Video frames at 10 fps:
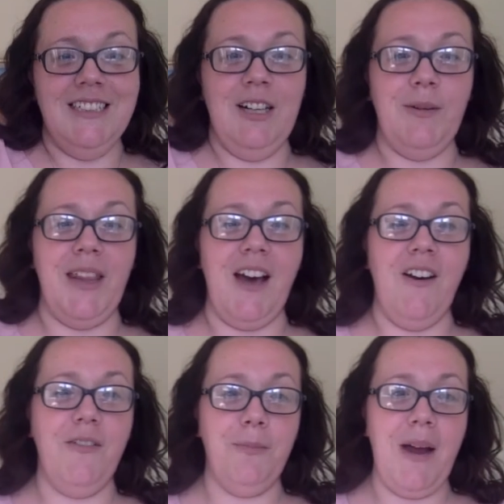with our
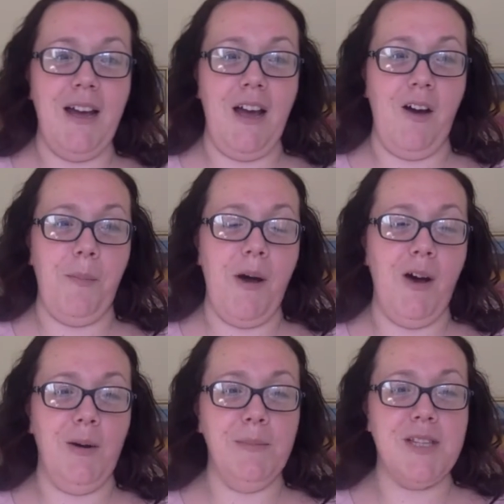
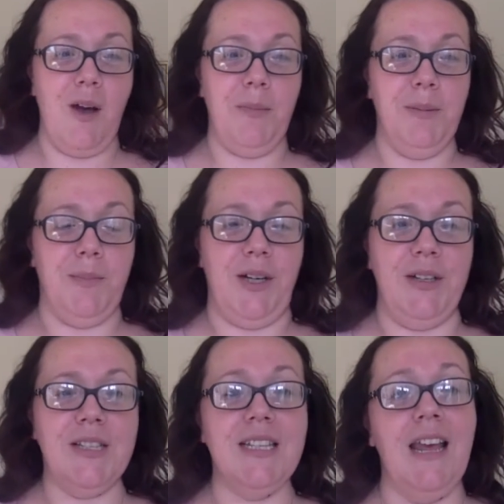palms
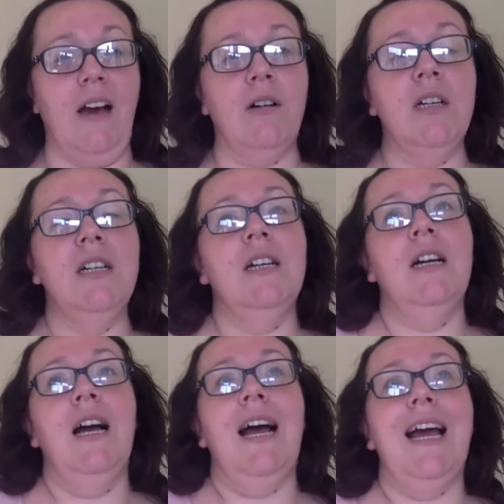uppermost. Now,
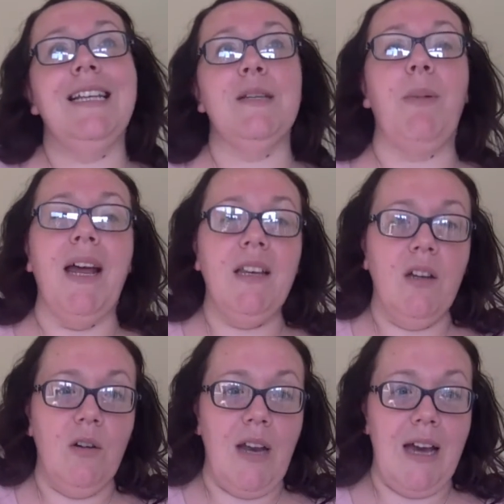depending
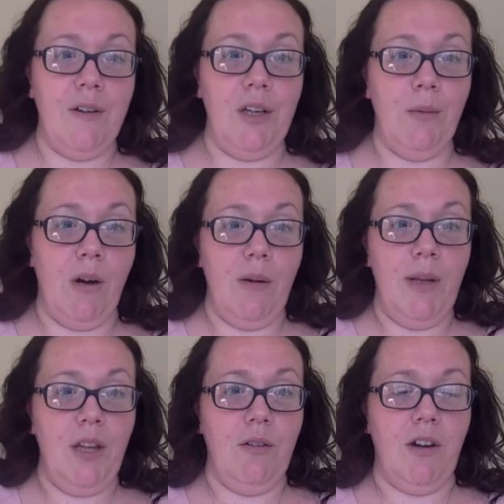on how you are
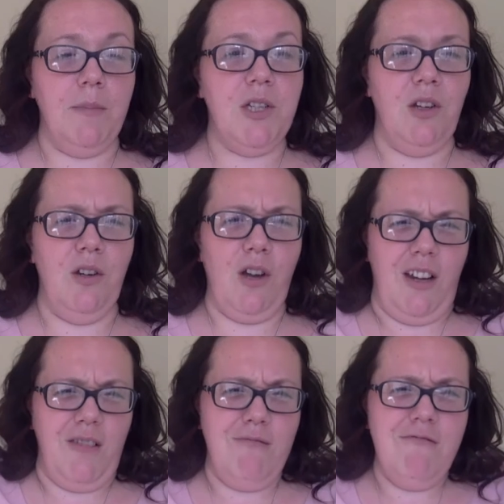with your arms, you can go
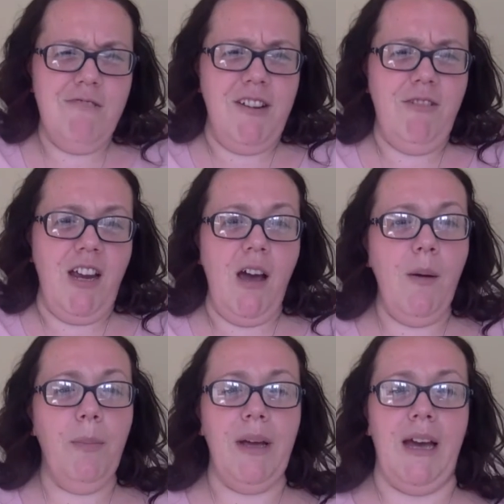like right
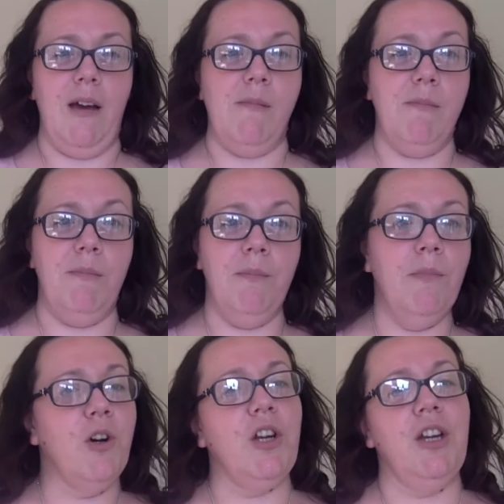up,
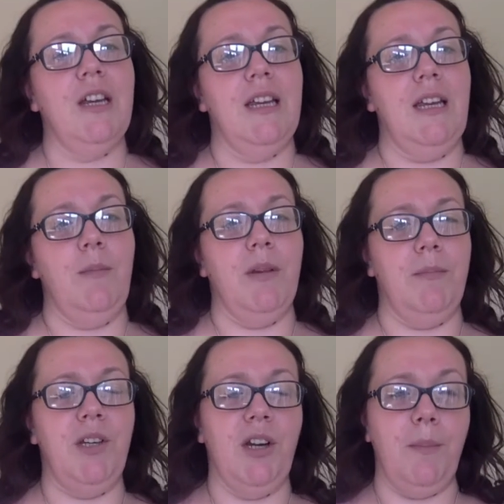or you can keep them,
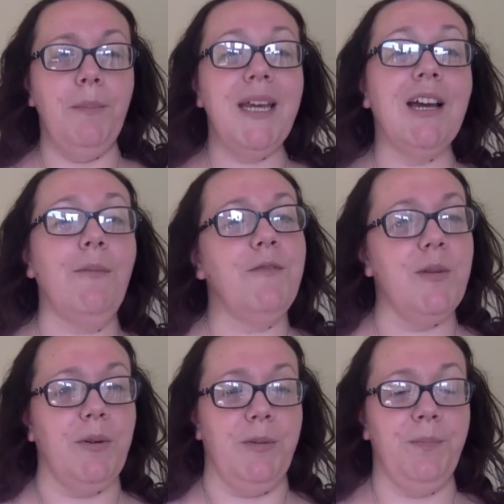be
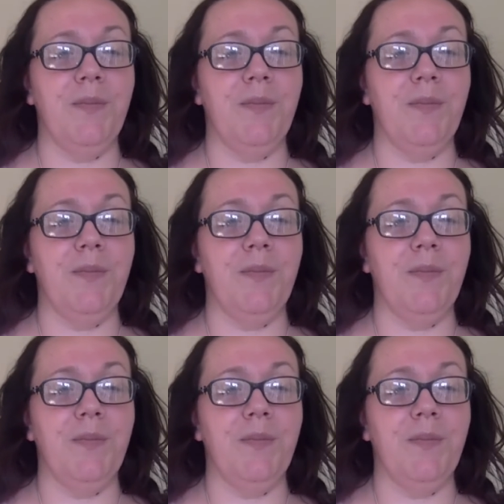comfortable.